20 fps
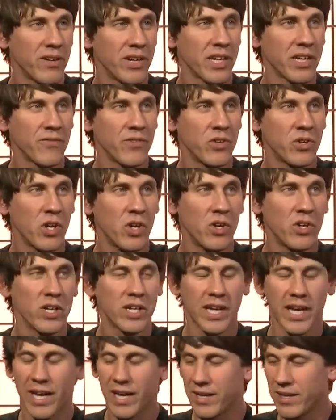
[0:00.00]
Like if you go
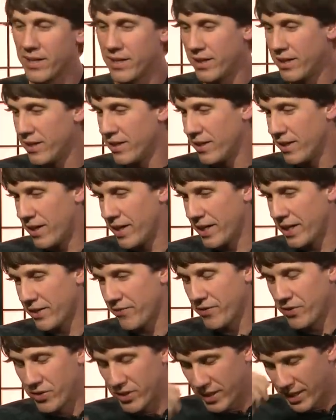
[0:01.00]
look at like
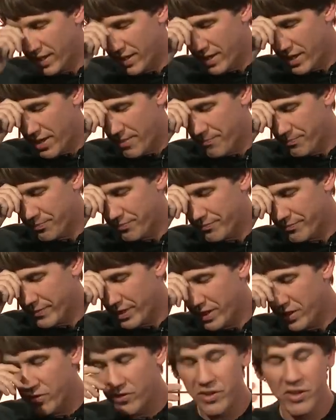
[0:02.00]
if you look at um,
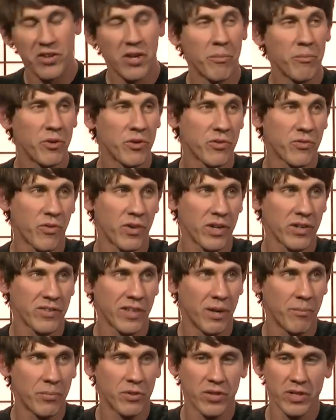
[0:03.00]
you know their numbers for
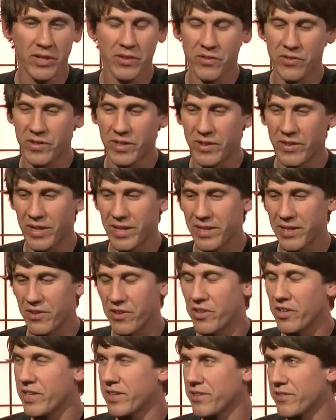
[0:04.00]
example, like you'll see like you know
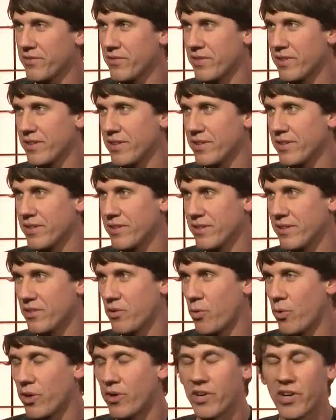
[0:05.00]
you look at the, the
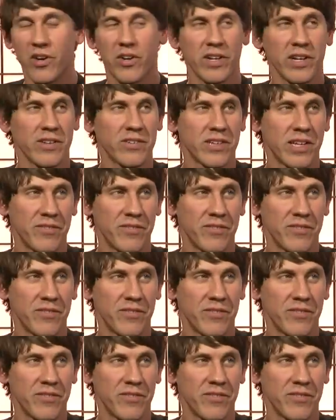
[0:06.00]
quarterly earnings.